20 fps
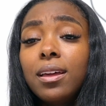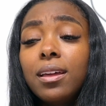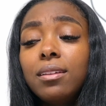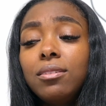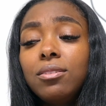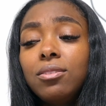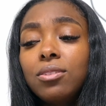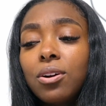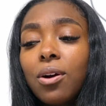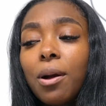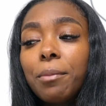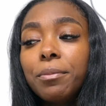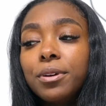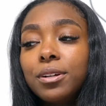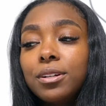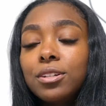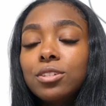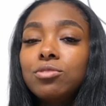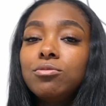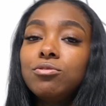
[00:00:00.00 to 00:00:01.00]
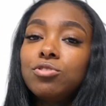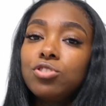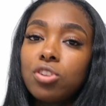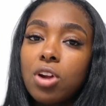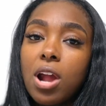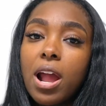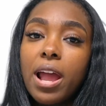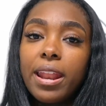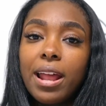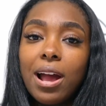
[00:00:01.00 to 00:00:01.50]
you know, I'm gonna
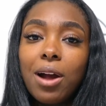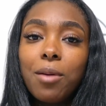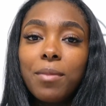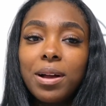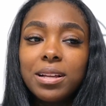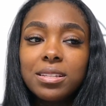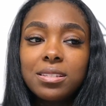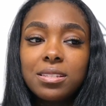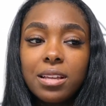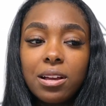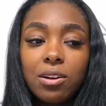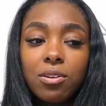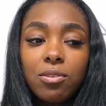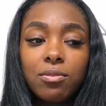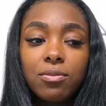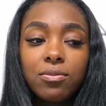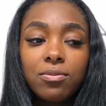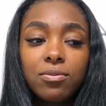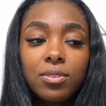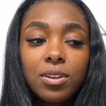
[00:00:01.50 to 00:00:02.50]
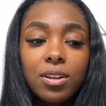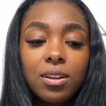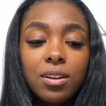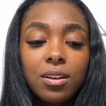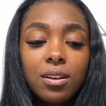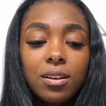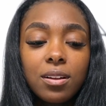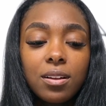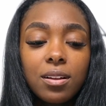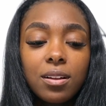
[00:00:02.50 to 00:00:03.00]
try it out myself.
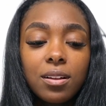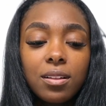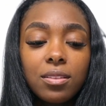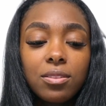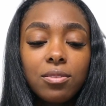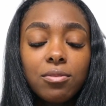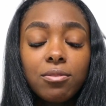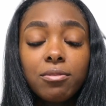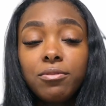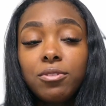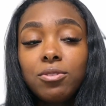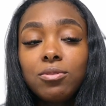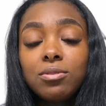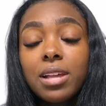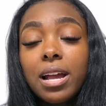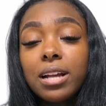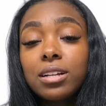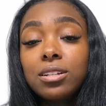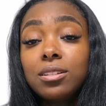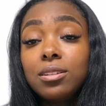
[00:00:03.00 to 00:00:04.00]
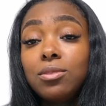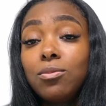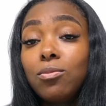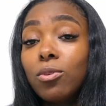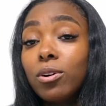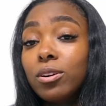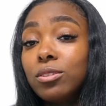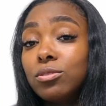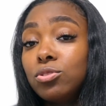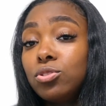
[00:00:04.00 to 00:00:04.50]
The reviews actually
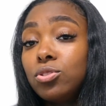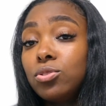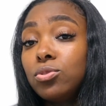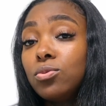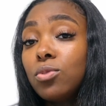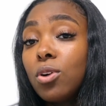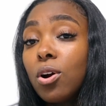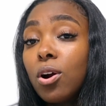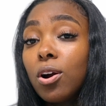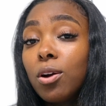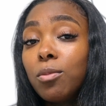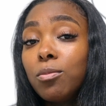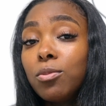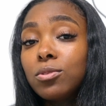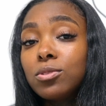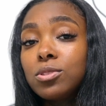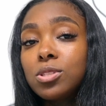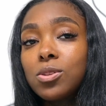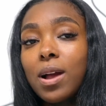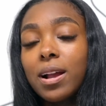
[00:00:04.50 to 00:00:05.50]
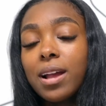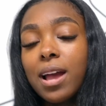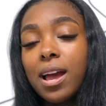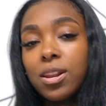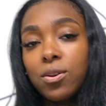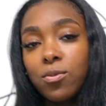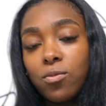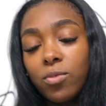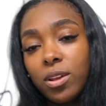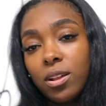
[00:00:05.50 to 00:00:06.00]
weren't too horrible, so I
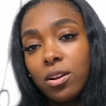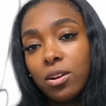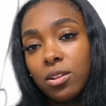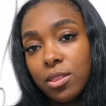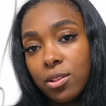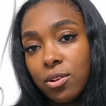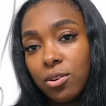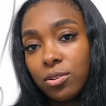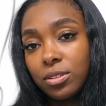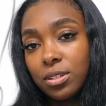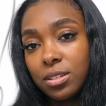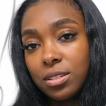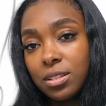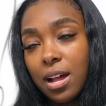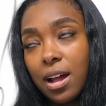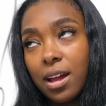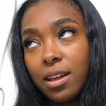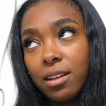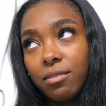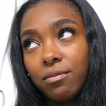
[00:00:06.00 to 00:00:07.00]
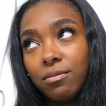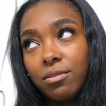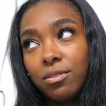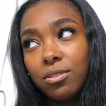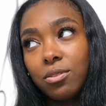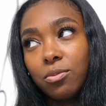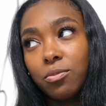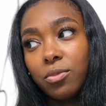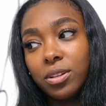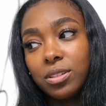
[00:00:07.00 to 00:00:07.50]
kind of went along the side
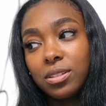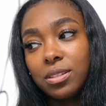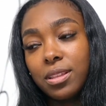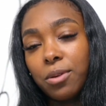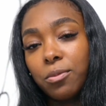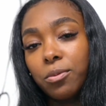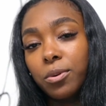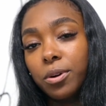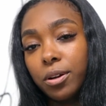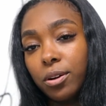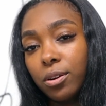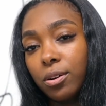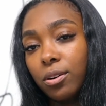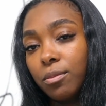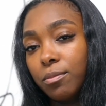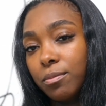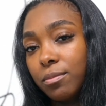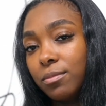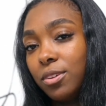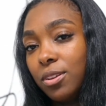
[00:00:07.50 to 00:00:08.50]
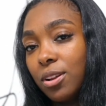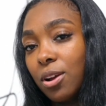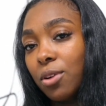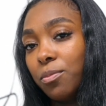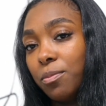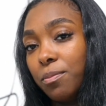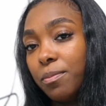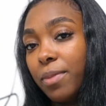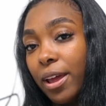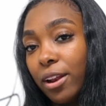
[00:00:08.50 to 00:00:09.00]
of the ones that were, you
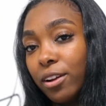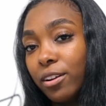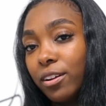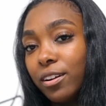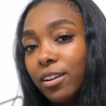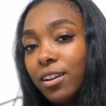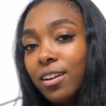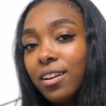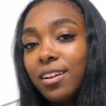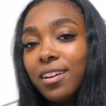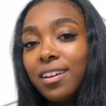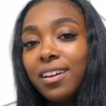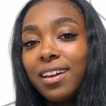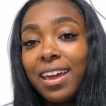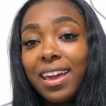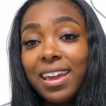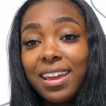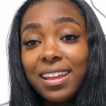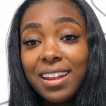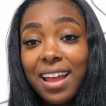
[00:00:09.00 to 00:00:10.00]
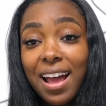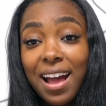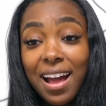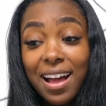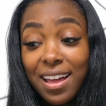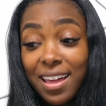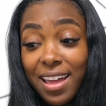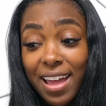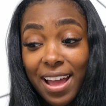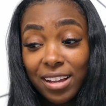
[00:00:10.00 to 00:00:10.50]
know, better. And
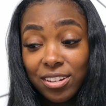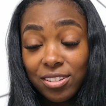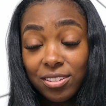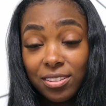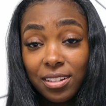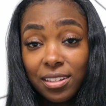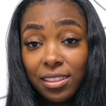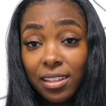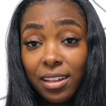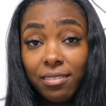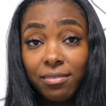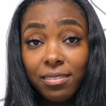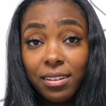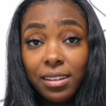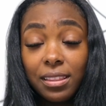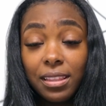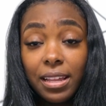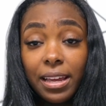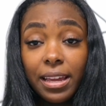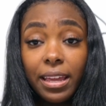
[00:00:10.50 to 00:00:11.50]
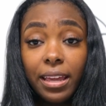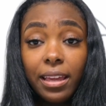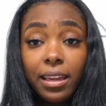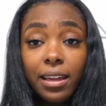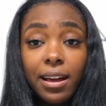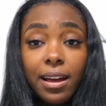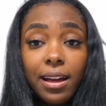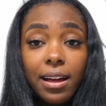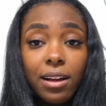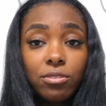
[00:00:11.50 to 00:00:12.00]
I actually love it.
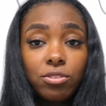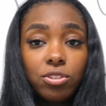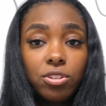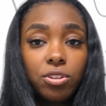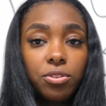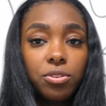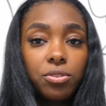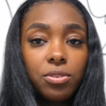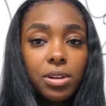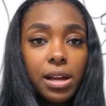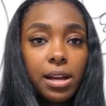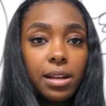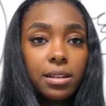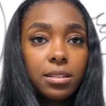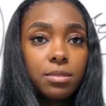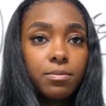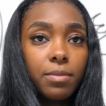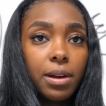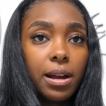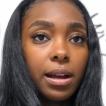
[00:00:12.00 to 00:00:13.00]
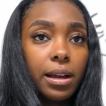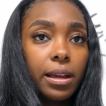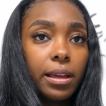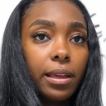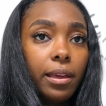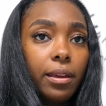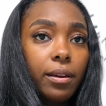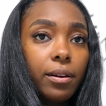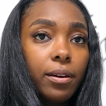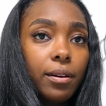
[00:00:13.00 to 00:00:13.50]
Like I'll show you guys
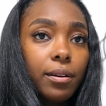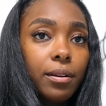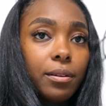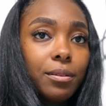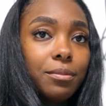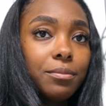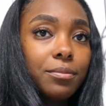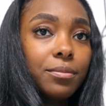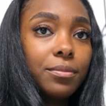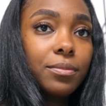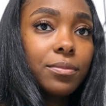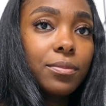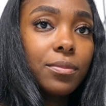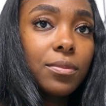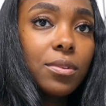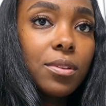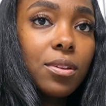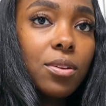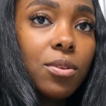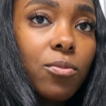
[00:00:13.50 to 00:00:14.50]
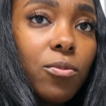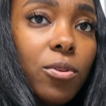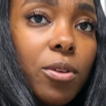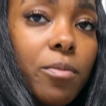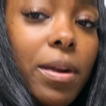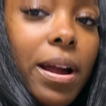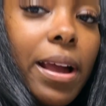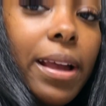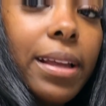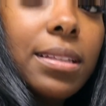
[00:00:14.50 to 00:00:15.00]
my
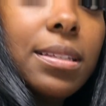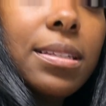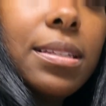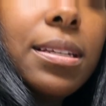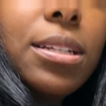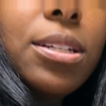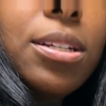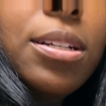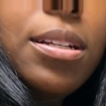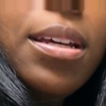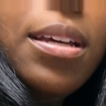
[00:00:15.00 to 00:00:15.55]
where my incision